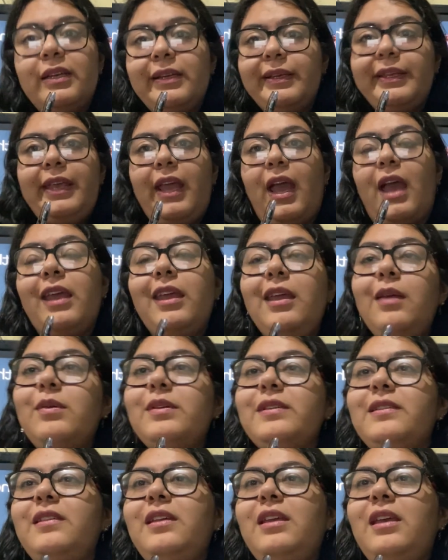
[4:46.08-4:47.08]
Yeah, he
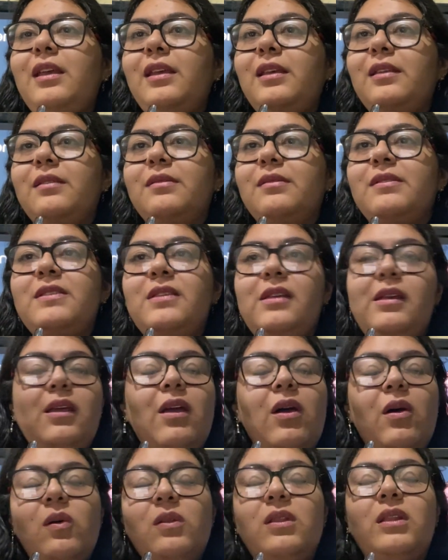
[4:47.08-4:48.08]
was the
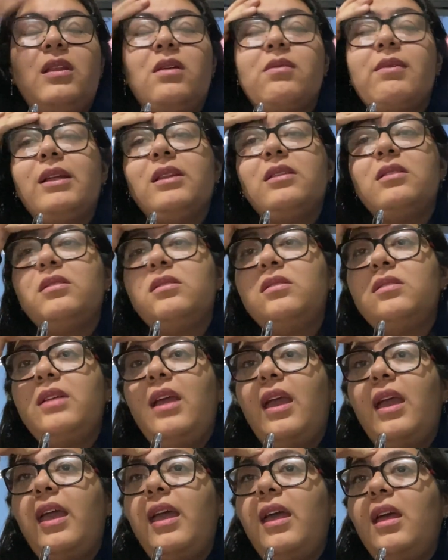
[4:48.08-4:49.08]
CEO, the director, the
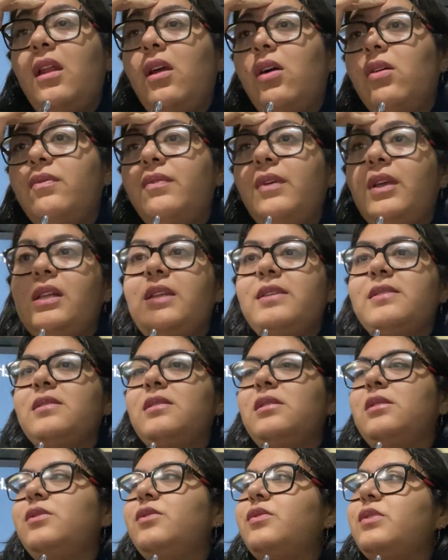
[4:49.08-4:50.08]
head of Iglesias
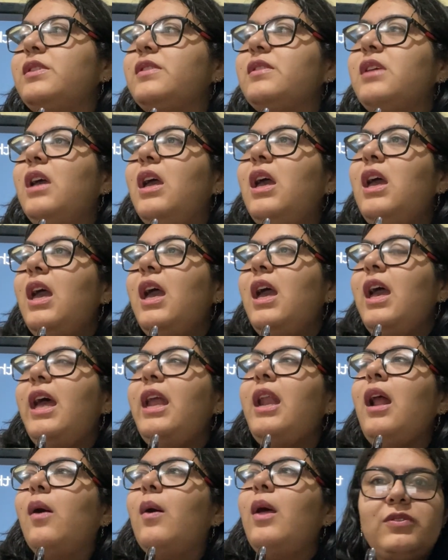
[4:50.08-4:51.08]
Industries. And
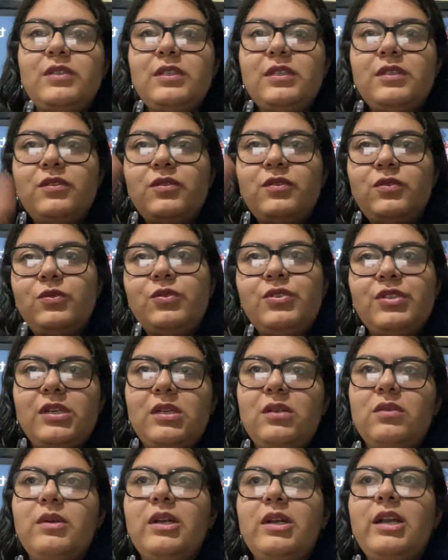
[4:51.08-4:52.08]
now, these 2
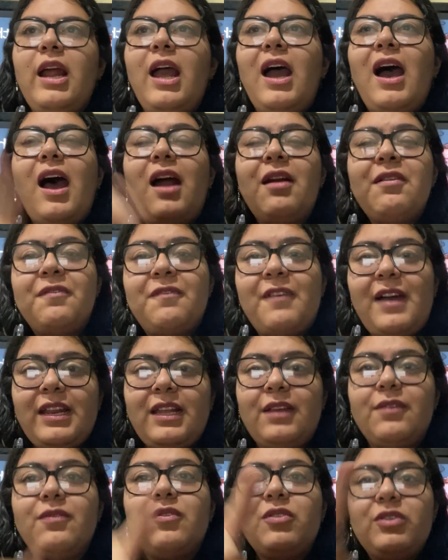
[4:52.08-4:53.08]
children are
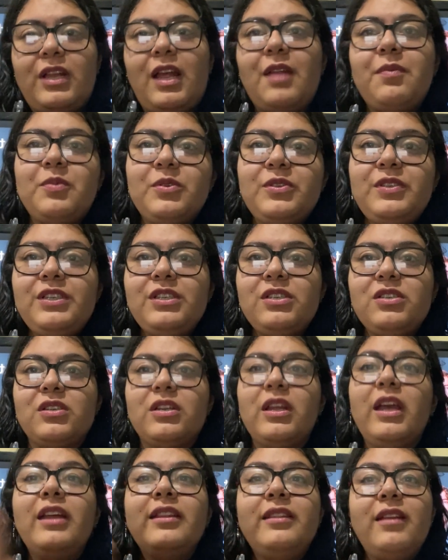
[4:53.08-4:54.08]
fighting for that
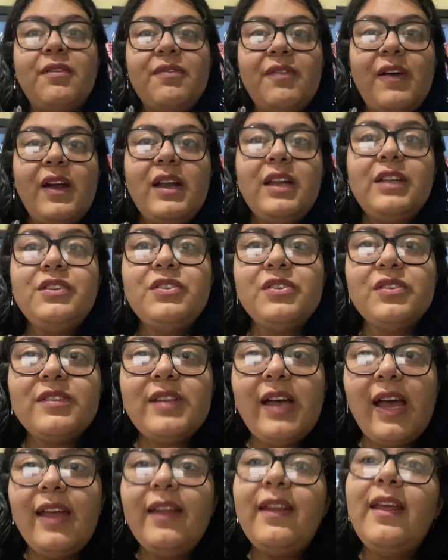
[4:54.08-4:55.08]
position. Their father just
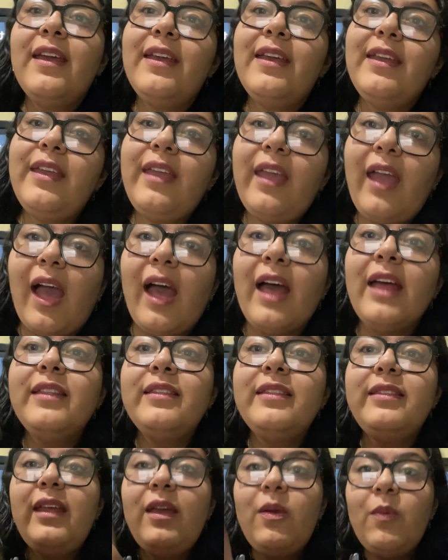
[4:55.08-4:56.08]
died? Yeah,
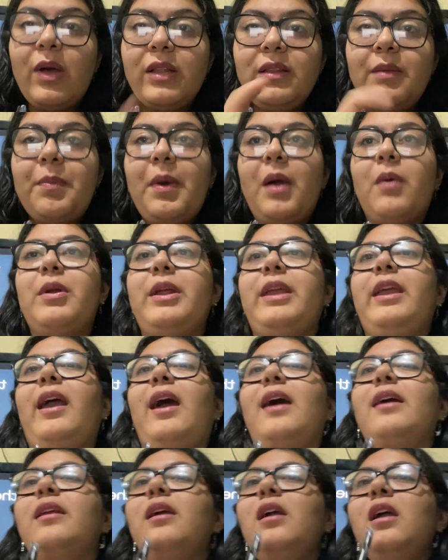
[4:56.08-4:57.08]
they want the power he
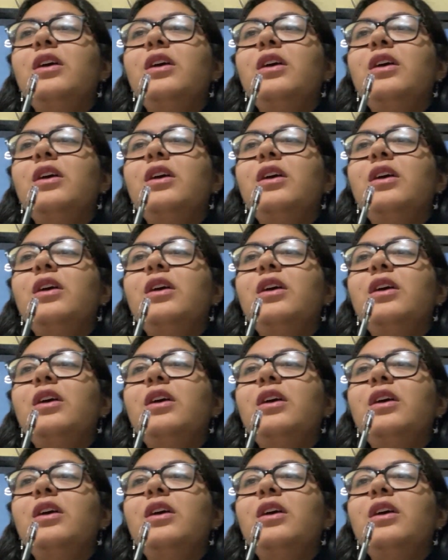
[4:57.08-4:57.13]
had.